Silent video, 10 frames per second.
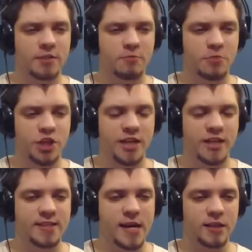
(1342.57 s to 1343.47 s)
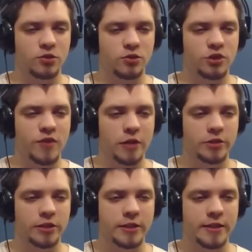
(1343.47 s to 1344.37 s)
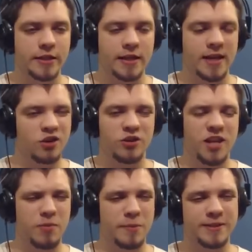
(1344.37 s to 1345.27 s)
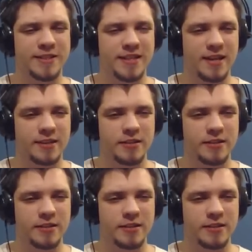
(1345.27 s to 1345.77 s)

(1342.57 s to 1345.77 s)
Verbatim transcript: Burning his ass to the ground. I don't think people say that.